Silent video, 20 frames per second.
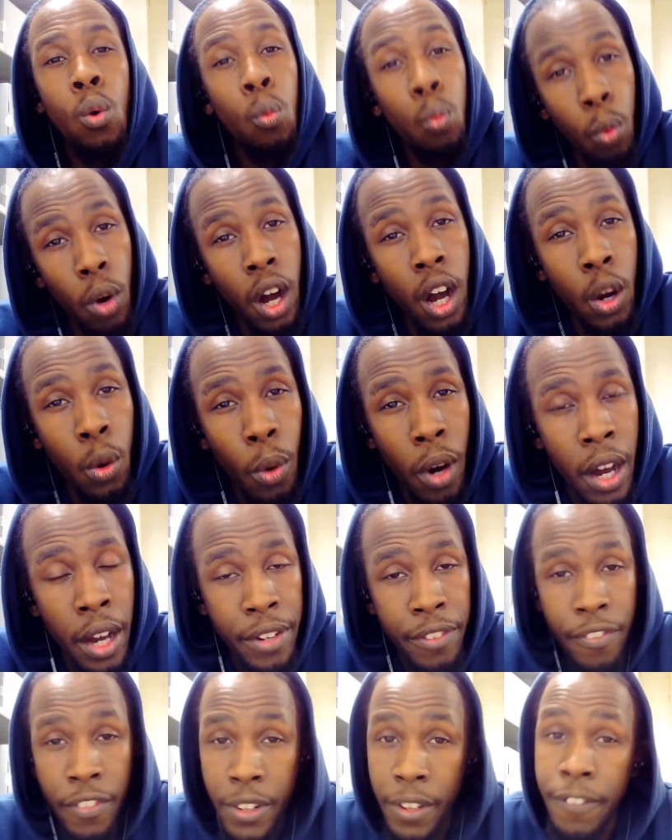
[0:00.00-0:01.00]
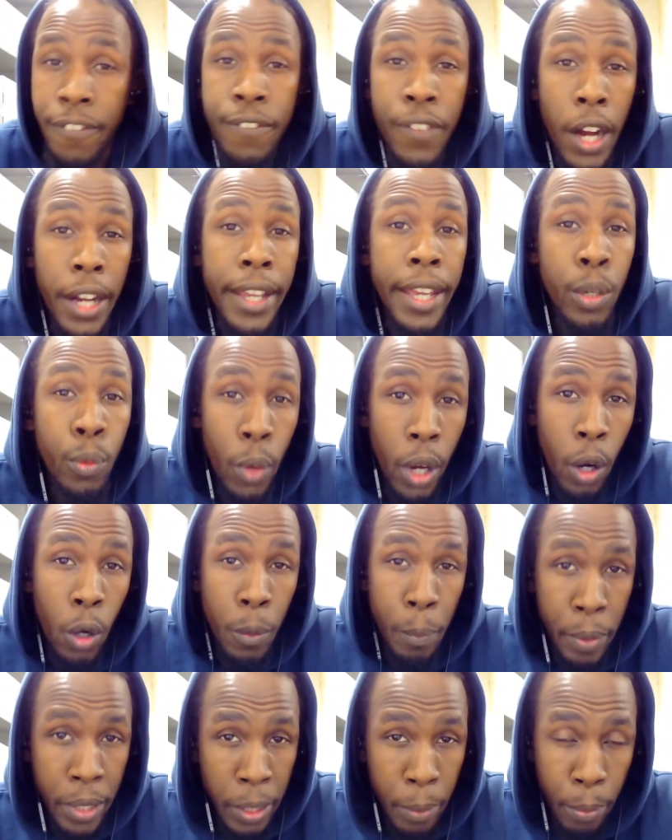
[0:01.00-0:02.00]
Wagwan for the fucking
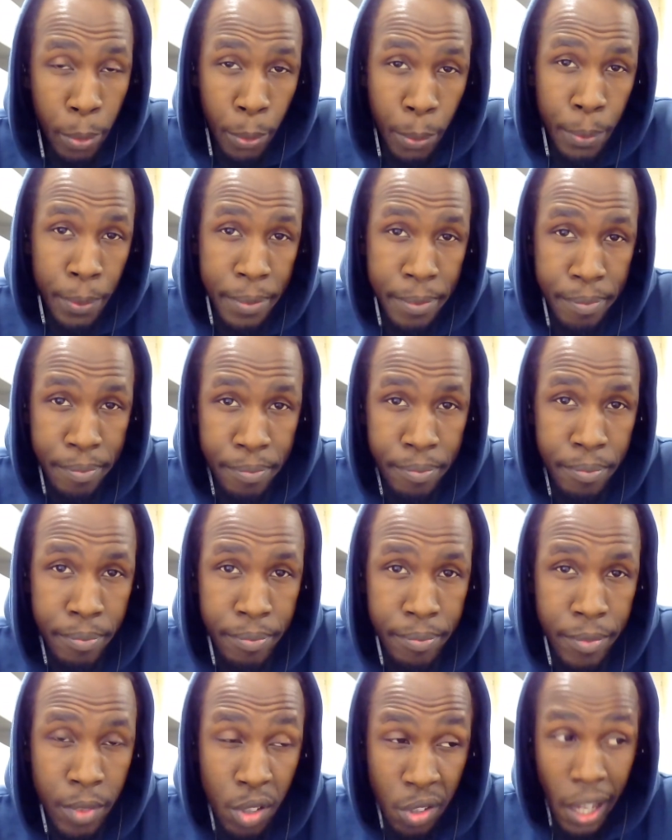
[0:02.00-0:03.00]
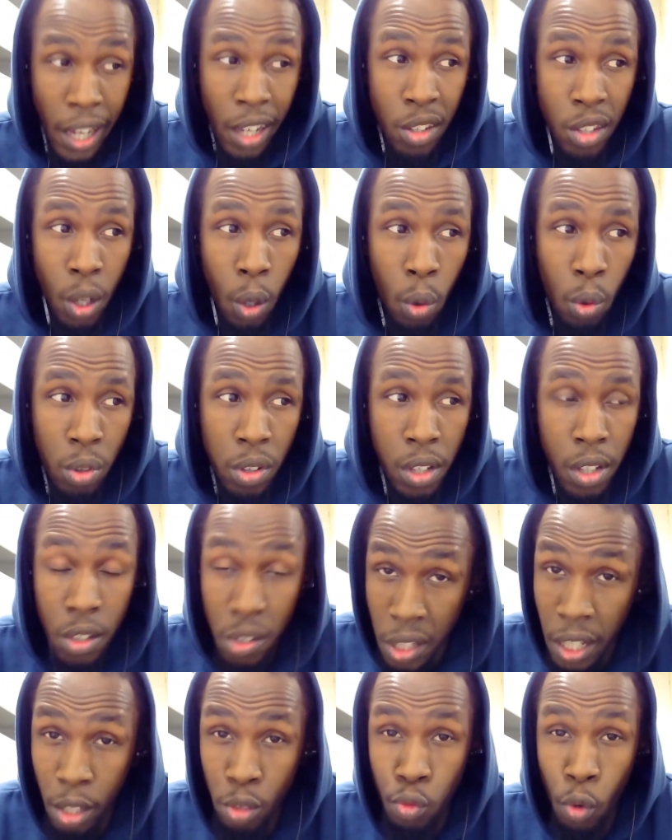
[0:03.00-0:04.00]
world, people. Sex dolls,
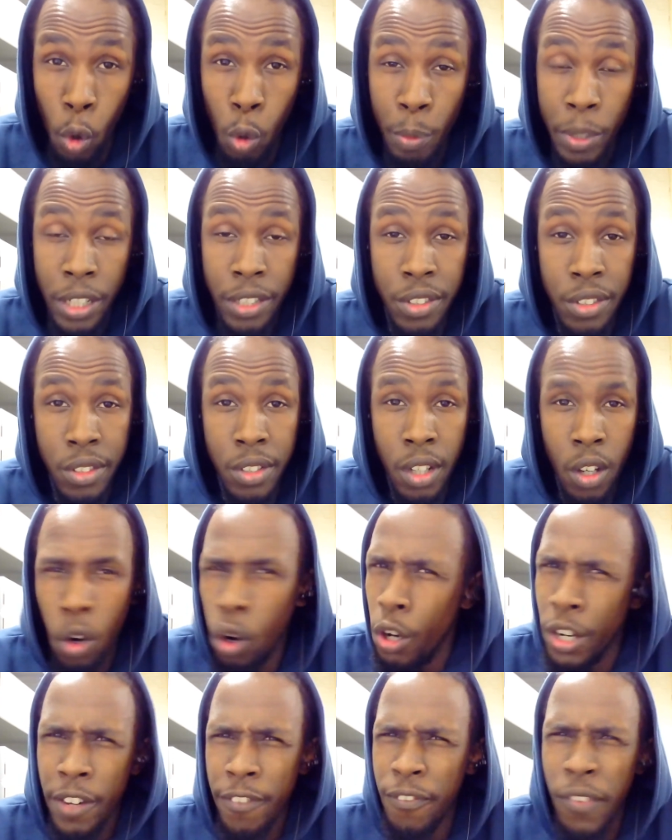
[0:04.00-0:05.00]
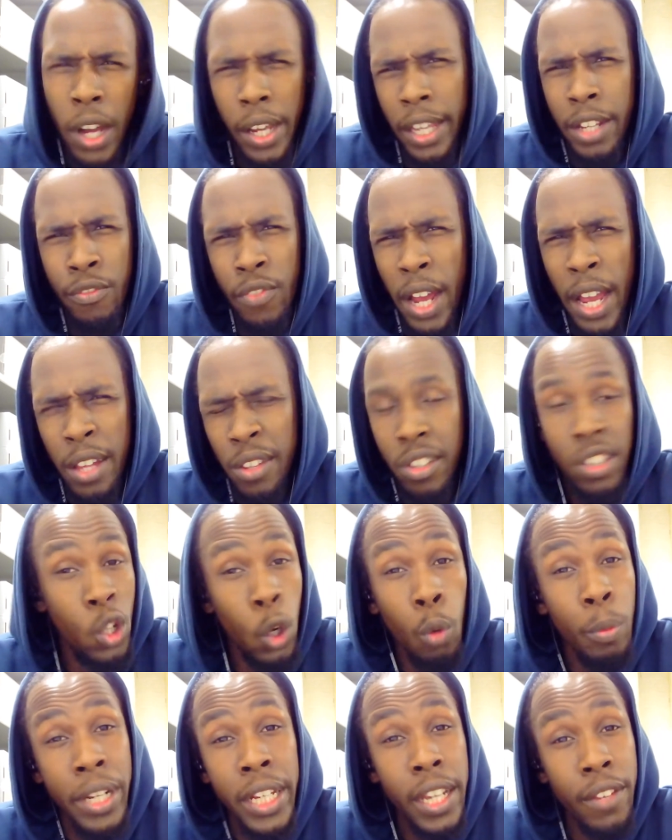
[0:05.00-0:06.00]
sex robots, on the fucking rise.
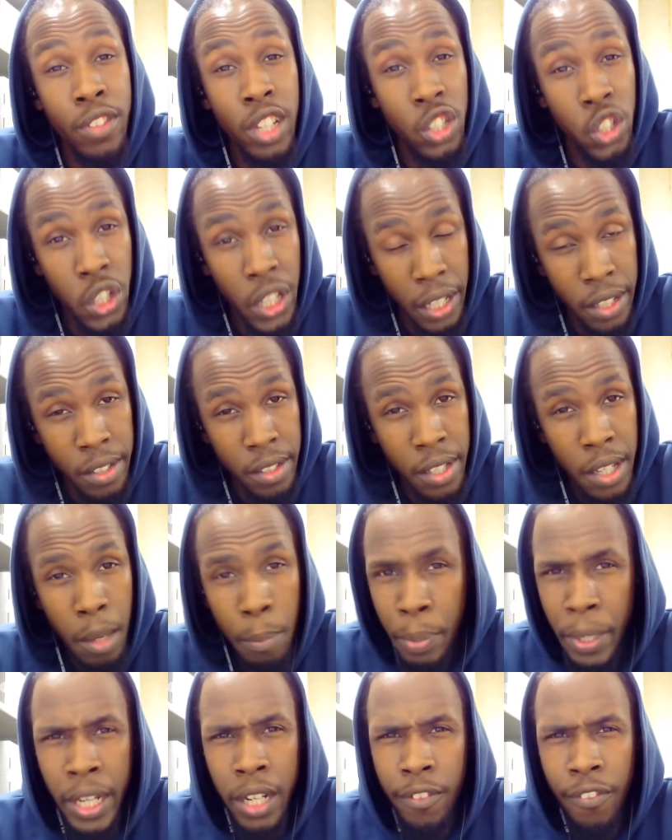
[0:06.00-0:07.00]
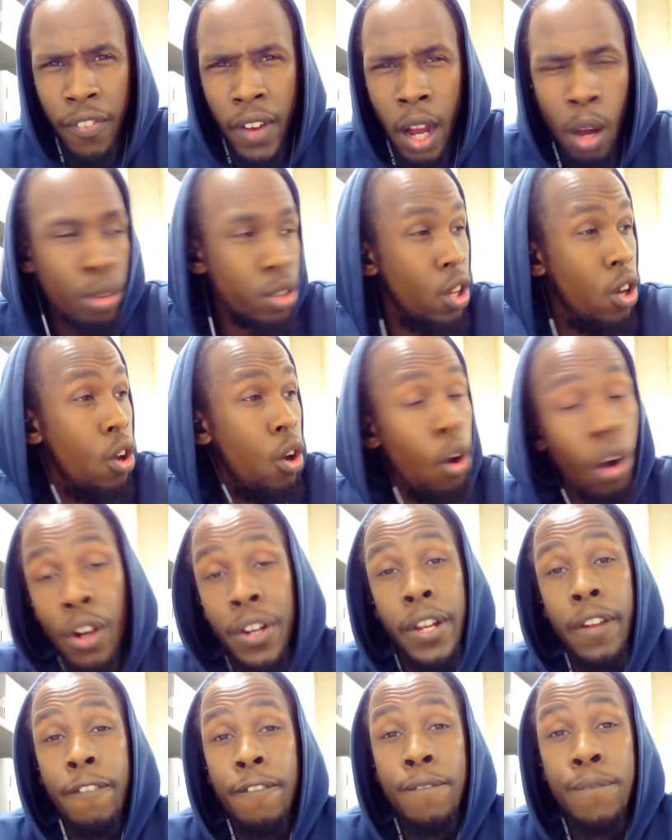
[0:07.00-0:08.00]
Nobody gives a shit. Pedophiles on
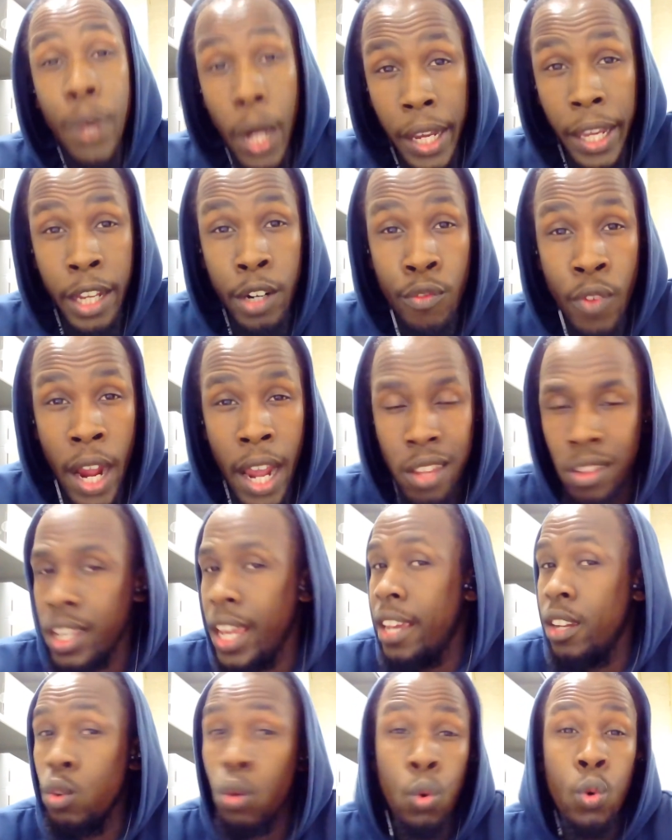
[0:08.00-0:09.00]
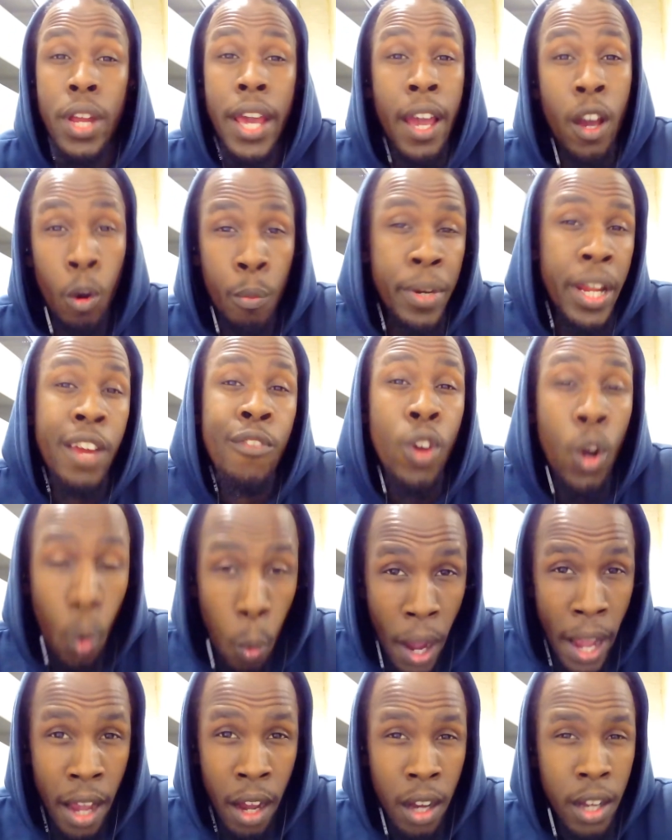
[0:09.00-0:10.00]
the fucking rise, getting all the help they
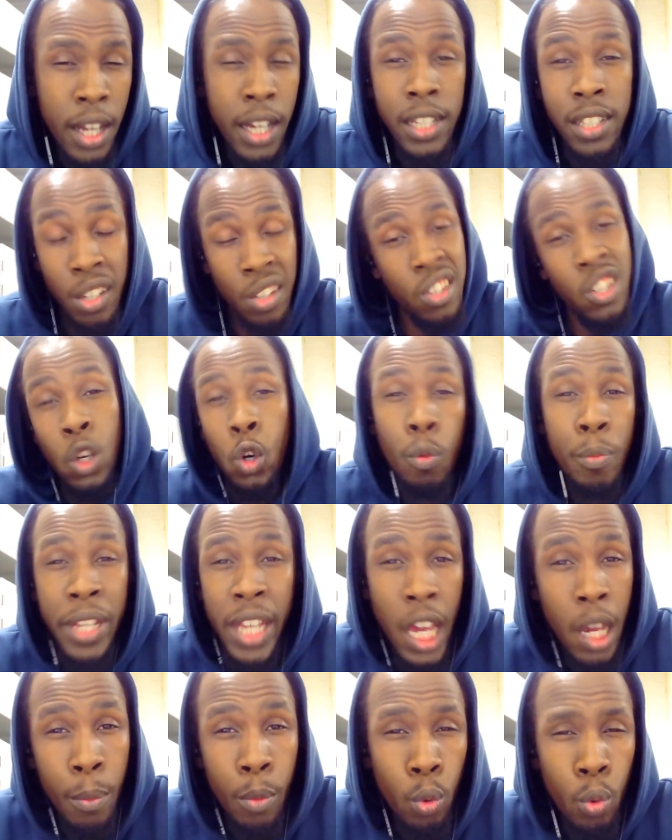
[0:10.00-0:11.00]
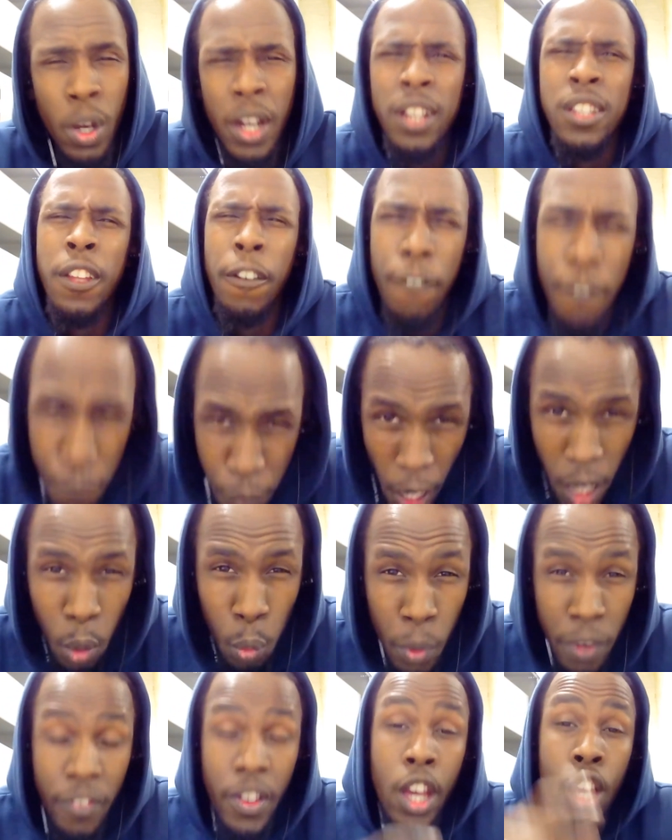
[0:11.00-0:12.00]
require to still be able to fuck
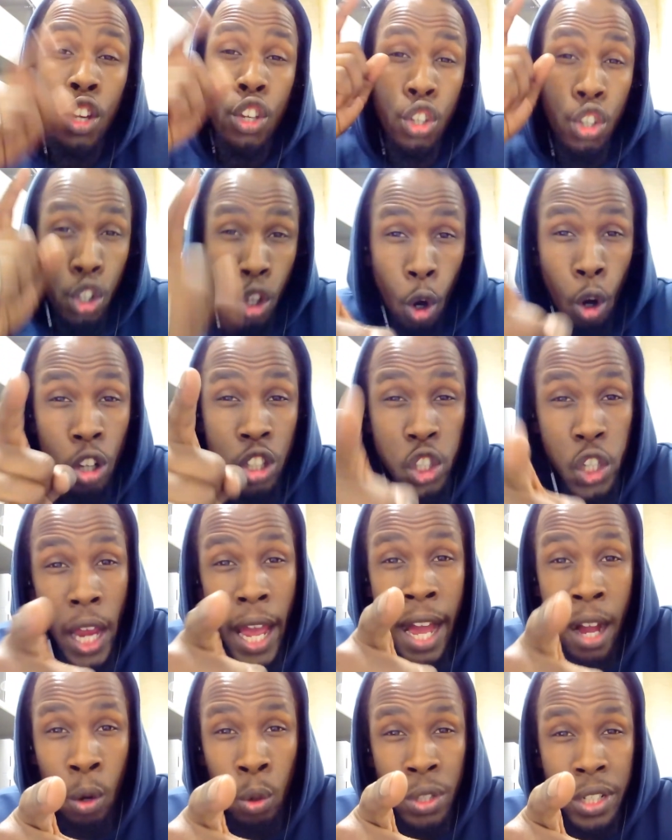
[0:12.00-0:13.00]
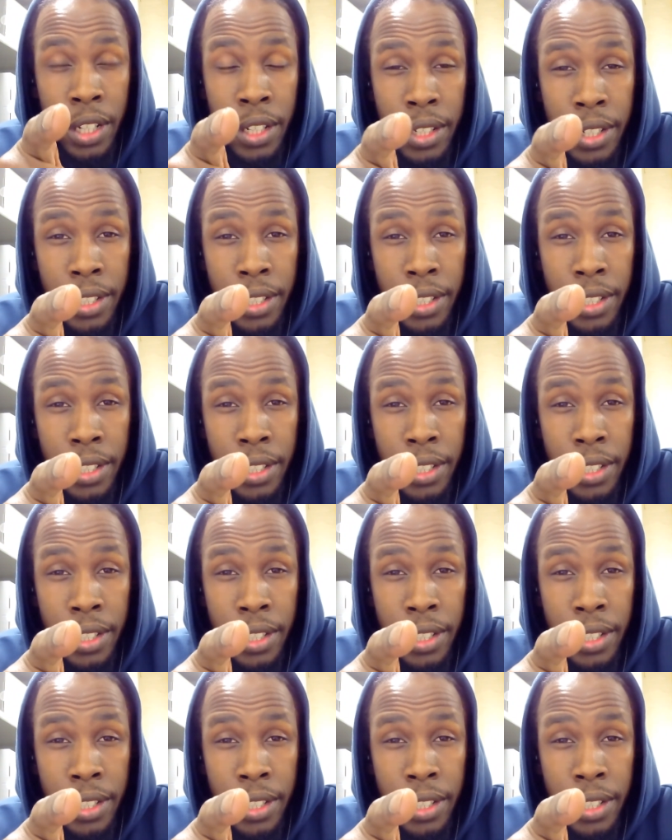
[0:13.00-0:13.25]
with your child,